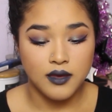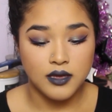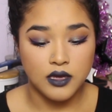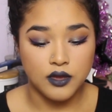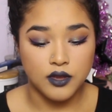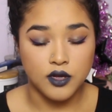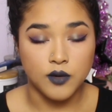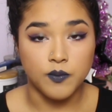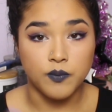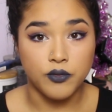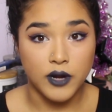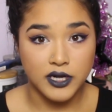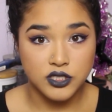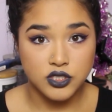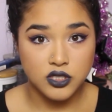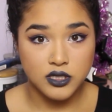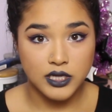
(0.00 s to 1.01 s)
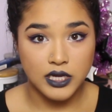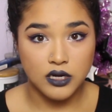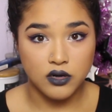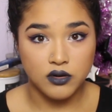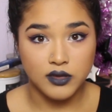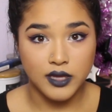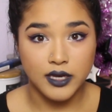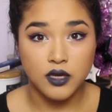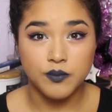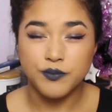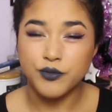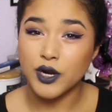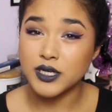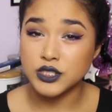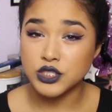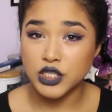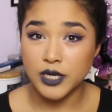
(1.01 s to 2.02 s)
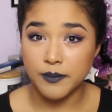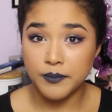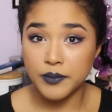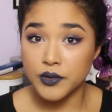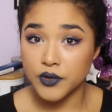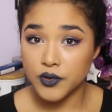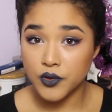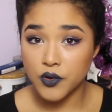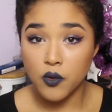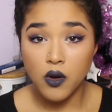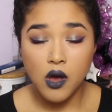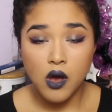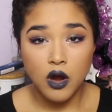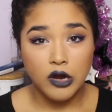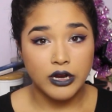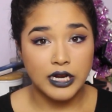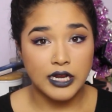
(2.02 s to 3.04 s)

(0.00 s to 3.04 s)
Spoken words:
either brush cleaner like brush shampoo or